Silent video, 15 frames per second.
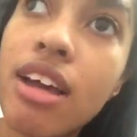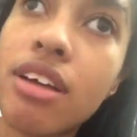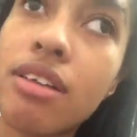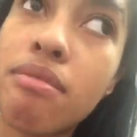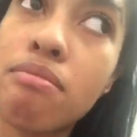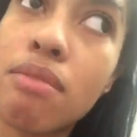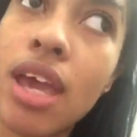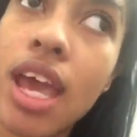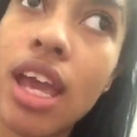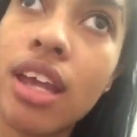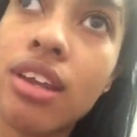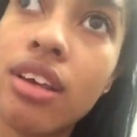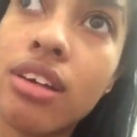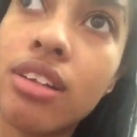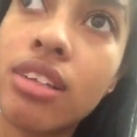could have
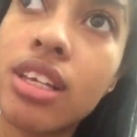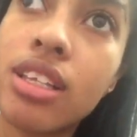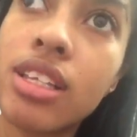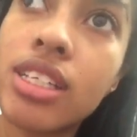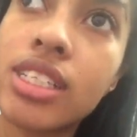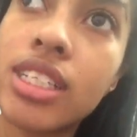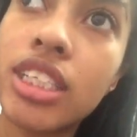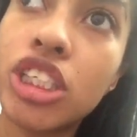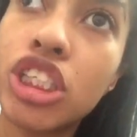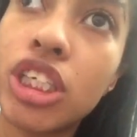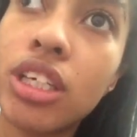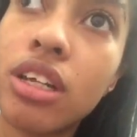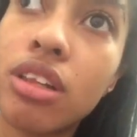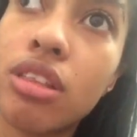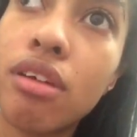made the
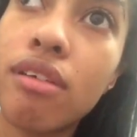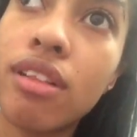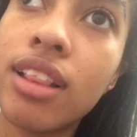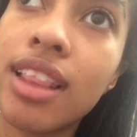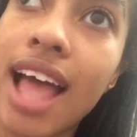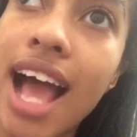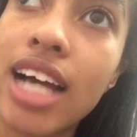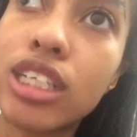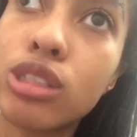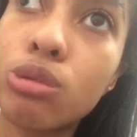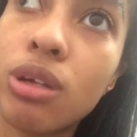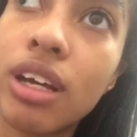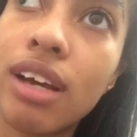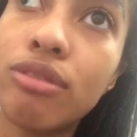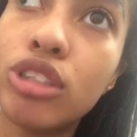decision the last
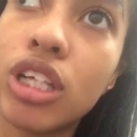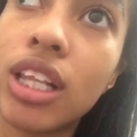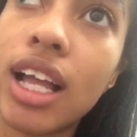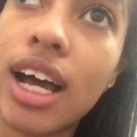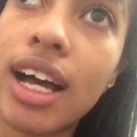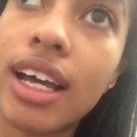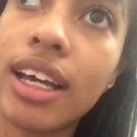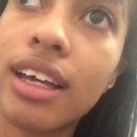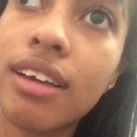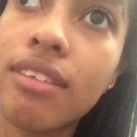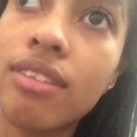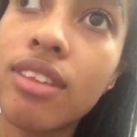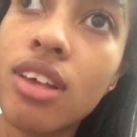week of July